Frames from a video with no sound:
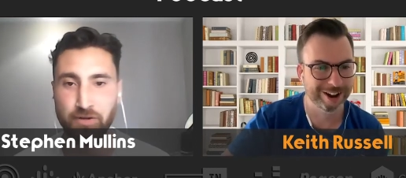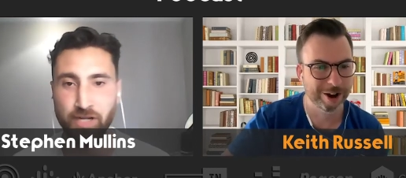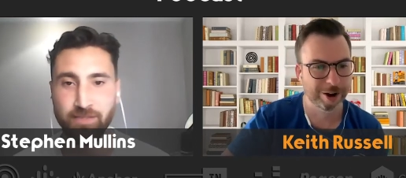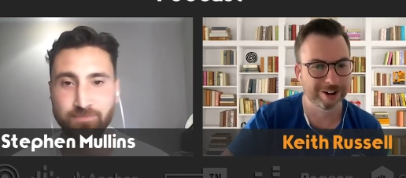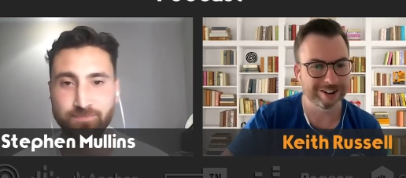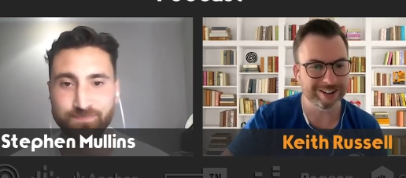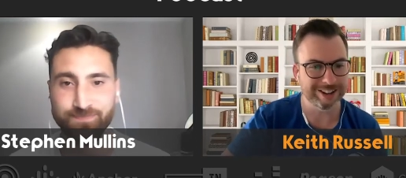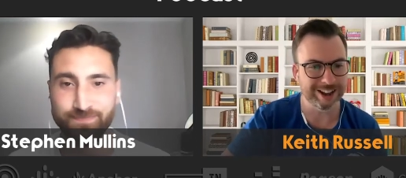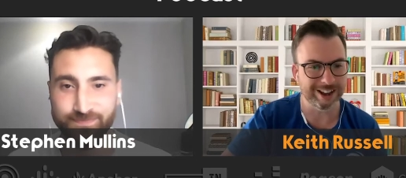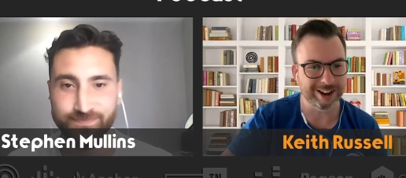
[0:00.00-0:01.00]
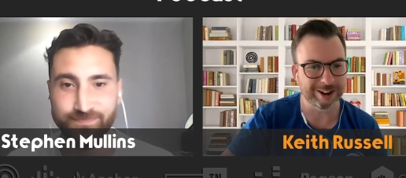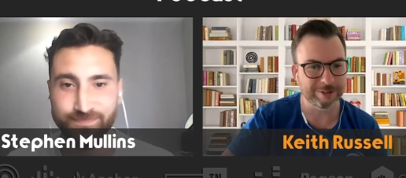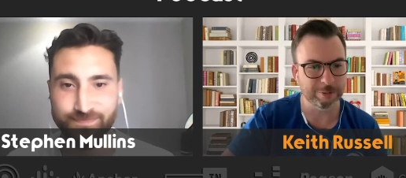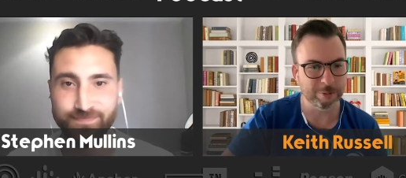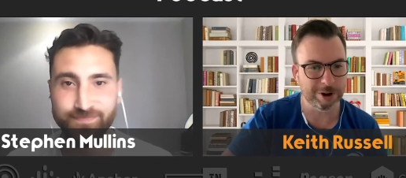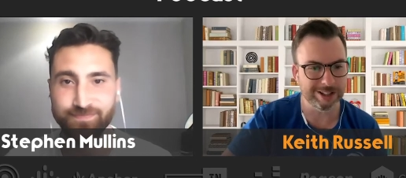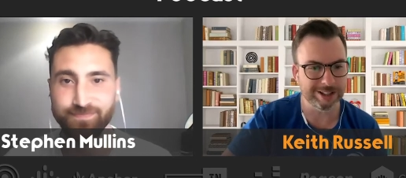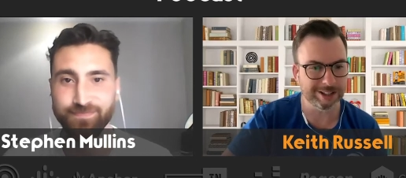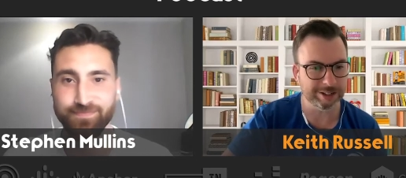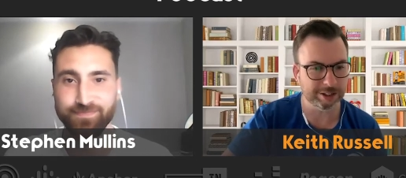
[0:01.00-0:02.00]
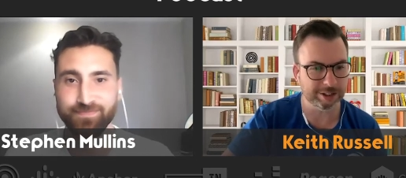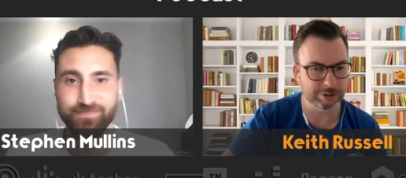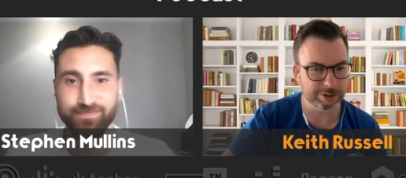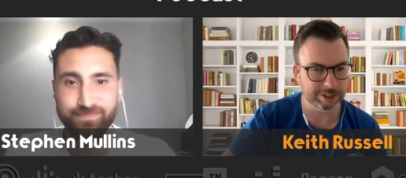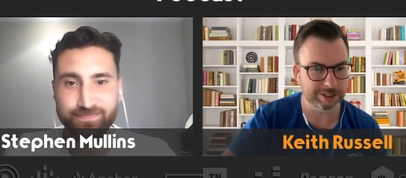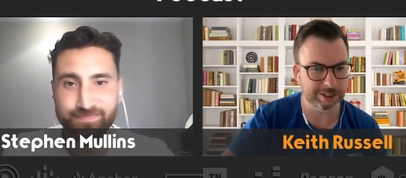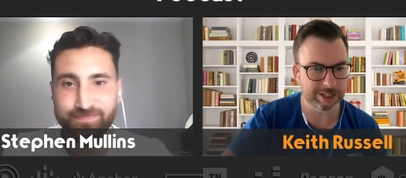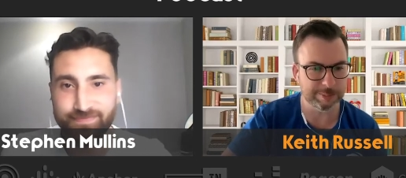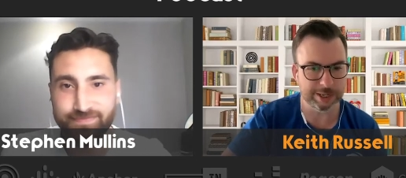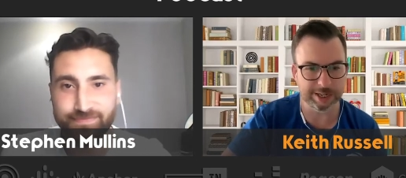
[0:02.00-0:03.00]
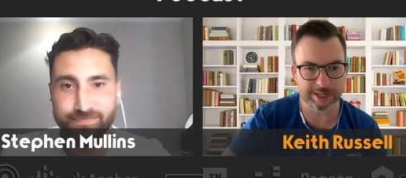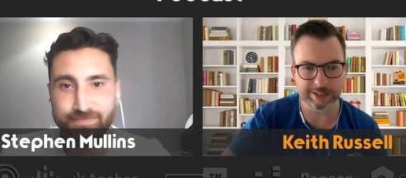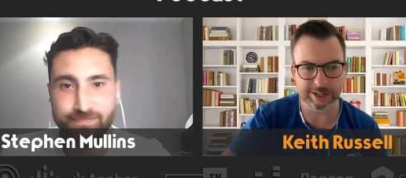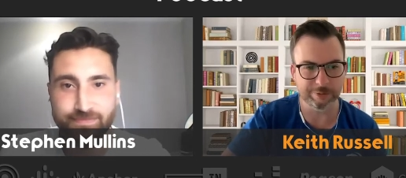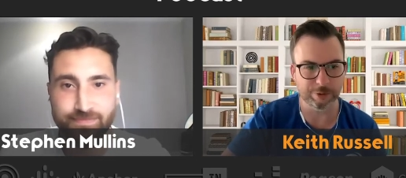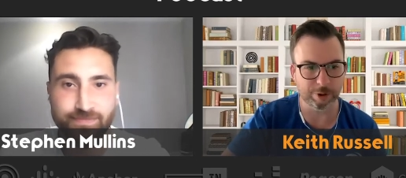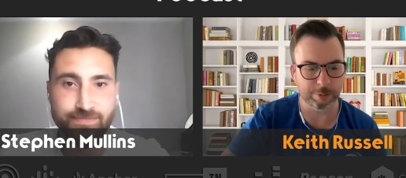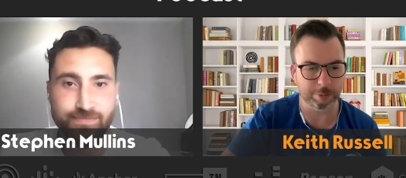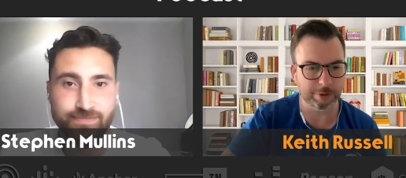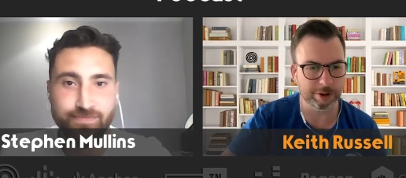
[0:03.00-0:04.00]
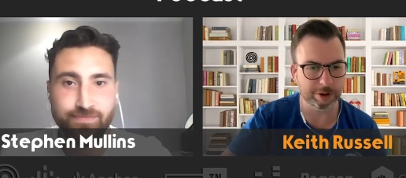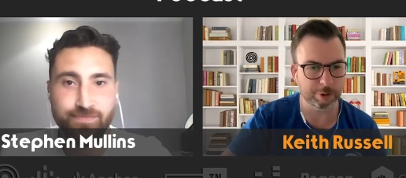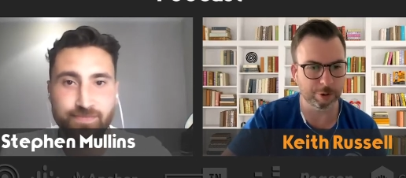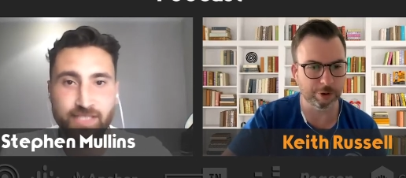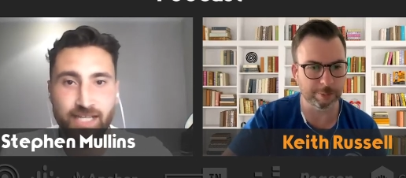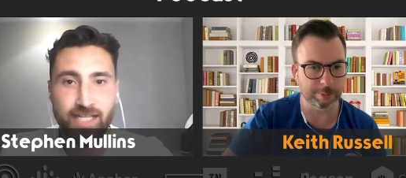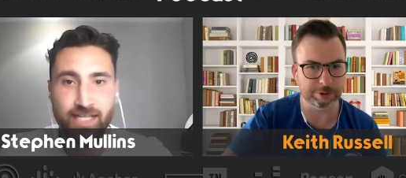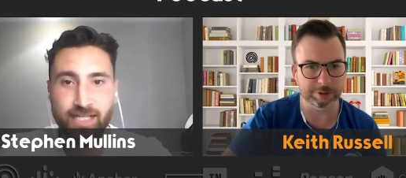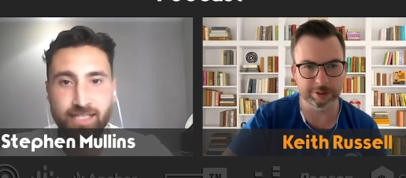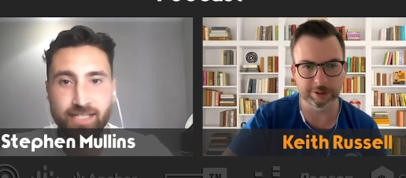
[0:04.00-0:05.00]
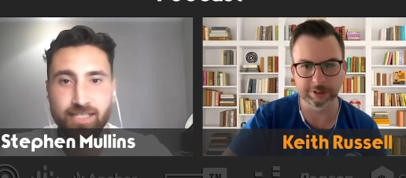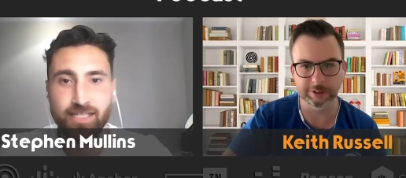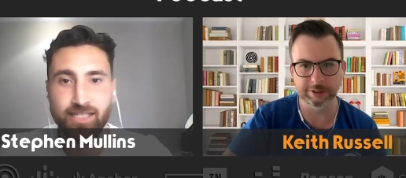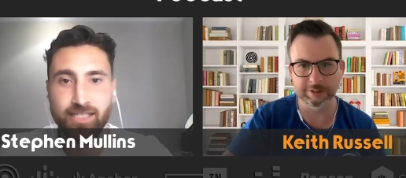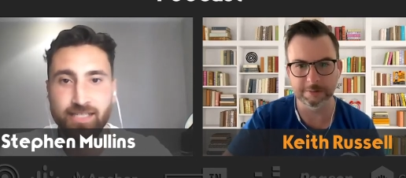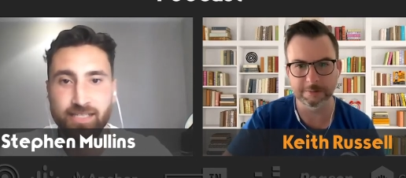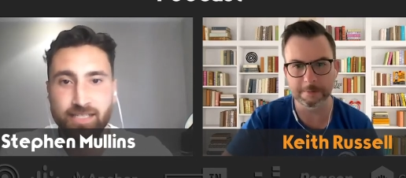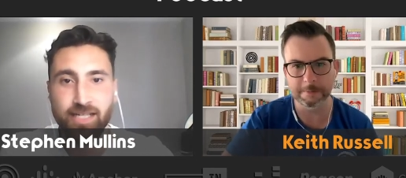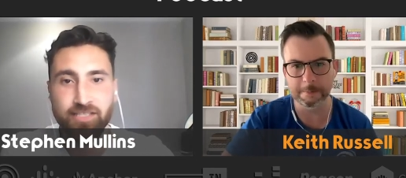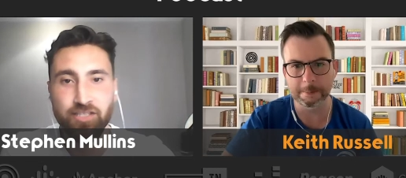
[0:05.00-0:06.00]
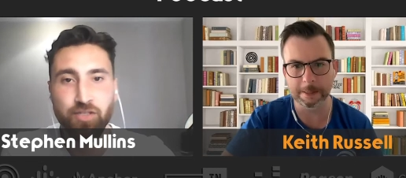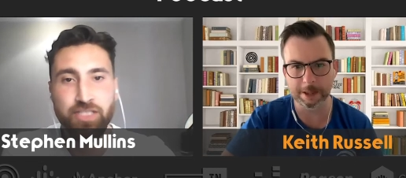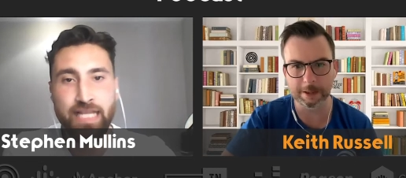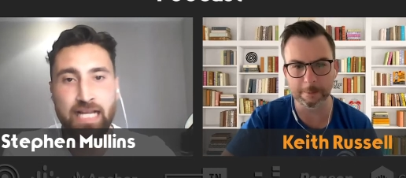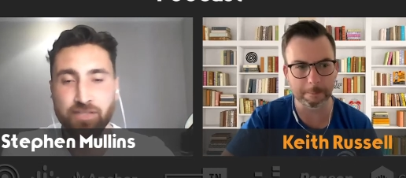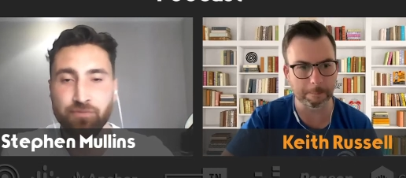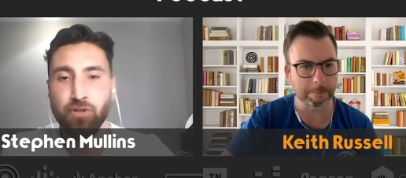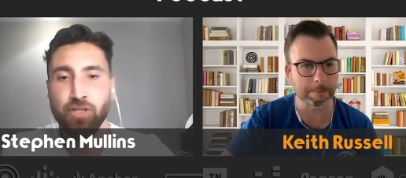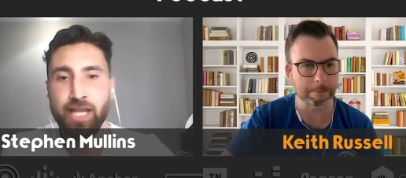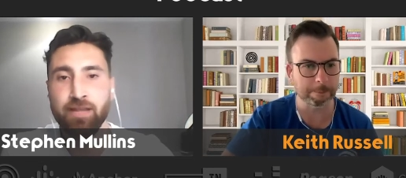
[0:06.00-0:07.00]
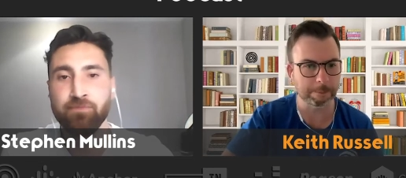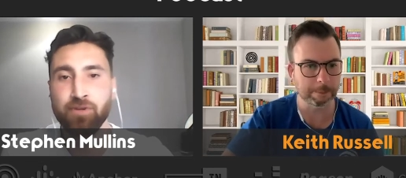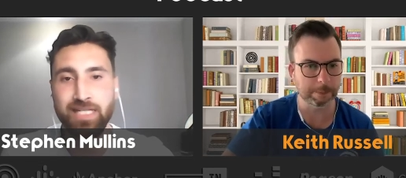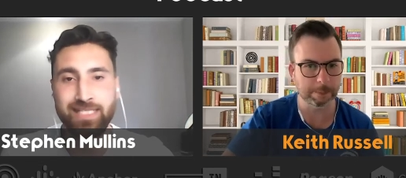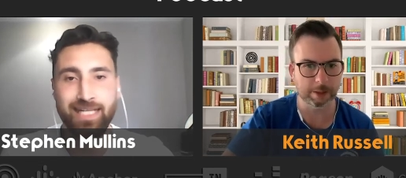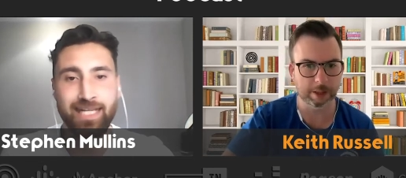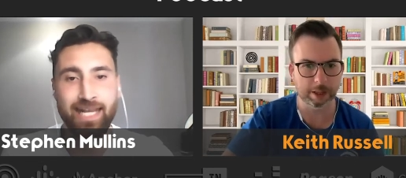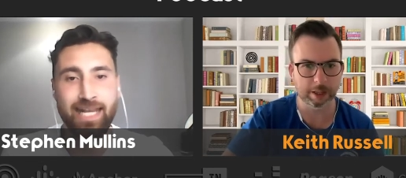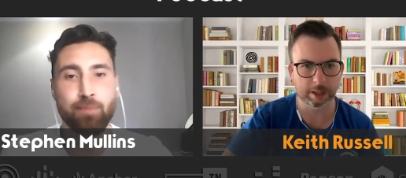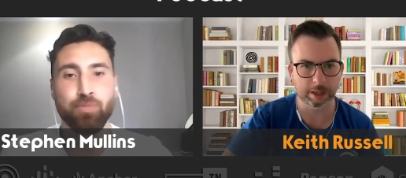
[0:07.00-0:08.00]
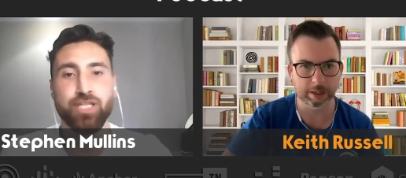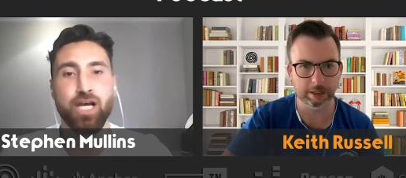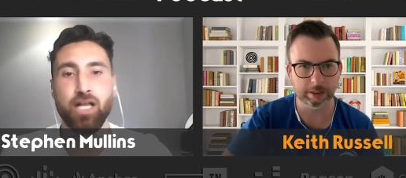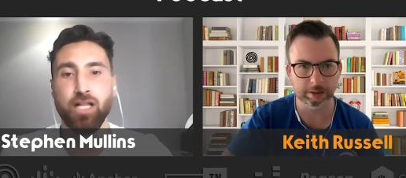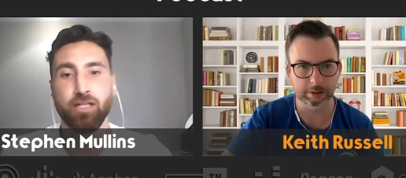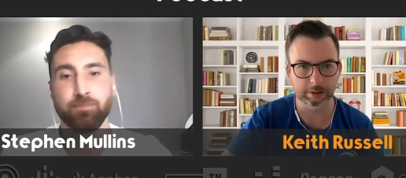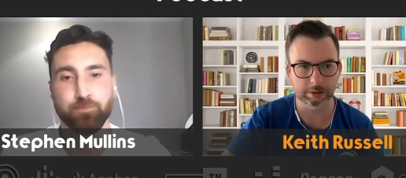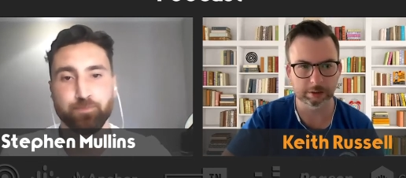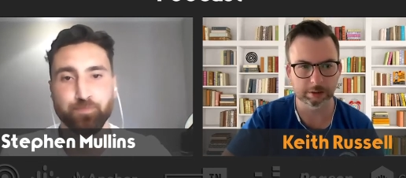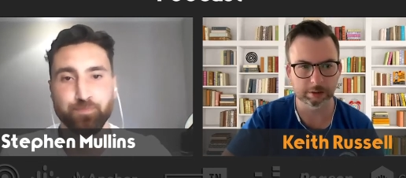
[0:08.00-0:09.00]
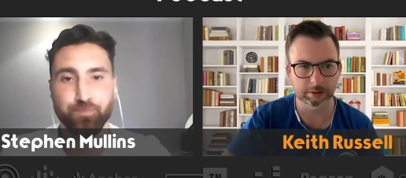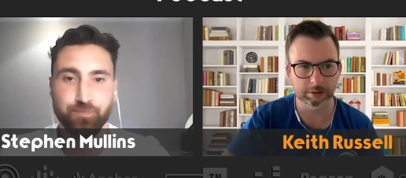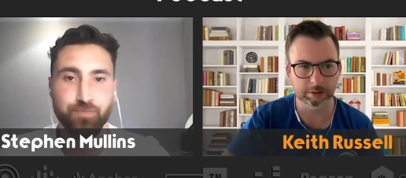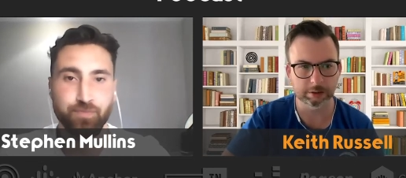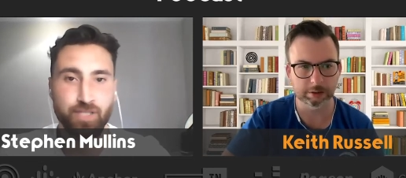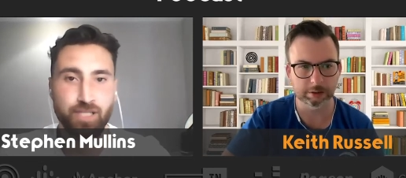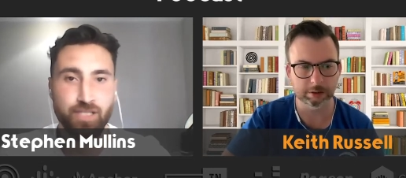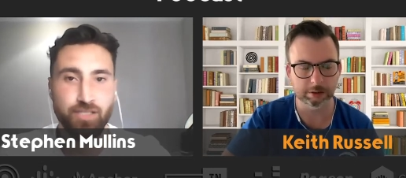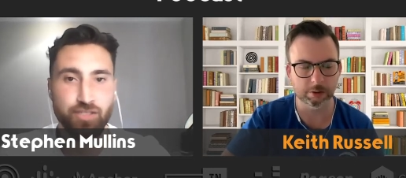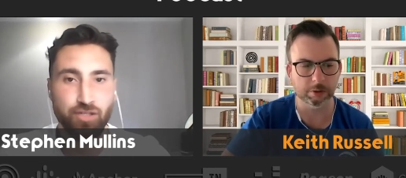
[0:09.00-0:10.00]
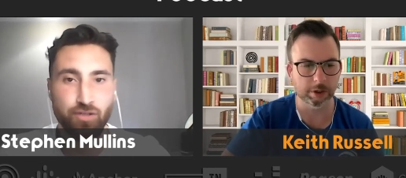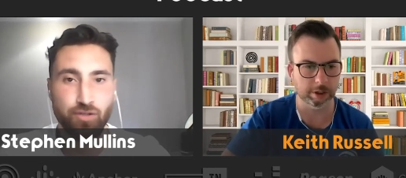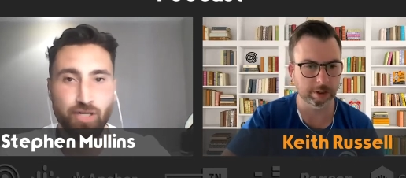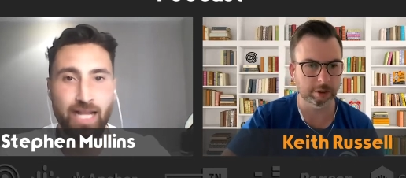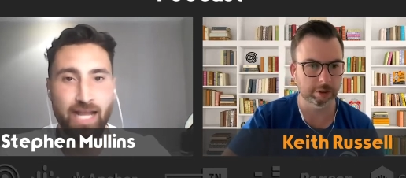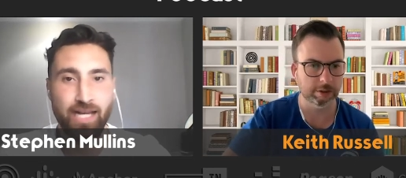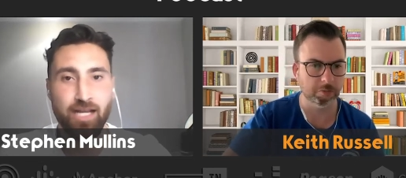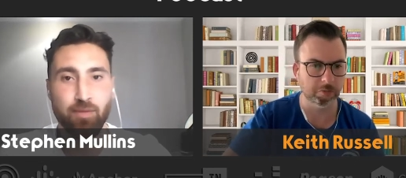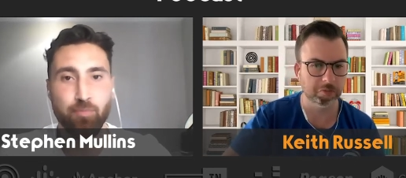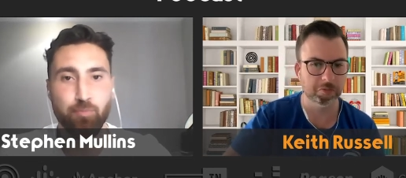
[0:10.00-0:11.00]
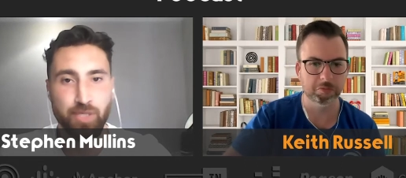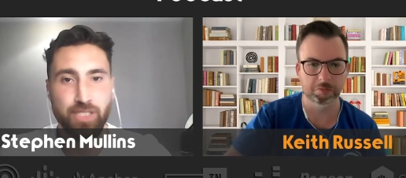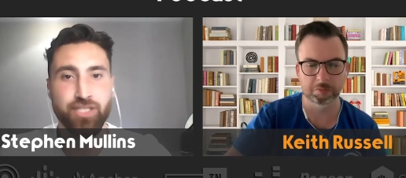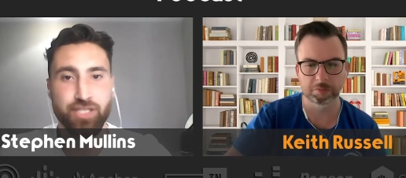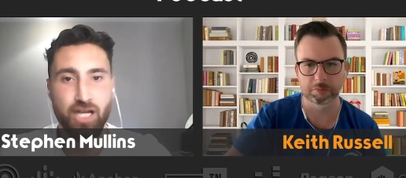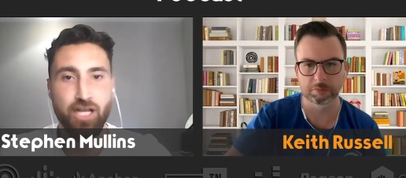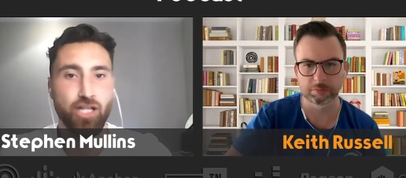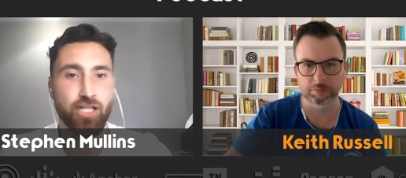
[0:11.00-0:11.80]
Speaker 1: away.
Speaker 2: Yeah. Uh, what does CBD stand for? Well, we kind of covered that, but
Speaker 1: so it's that the full name for it is cannabidiol. So bid dial,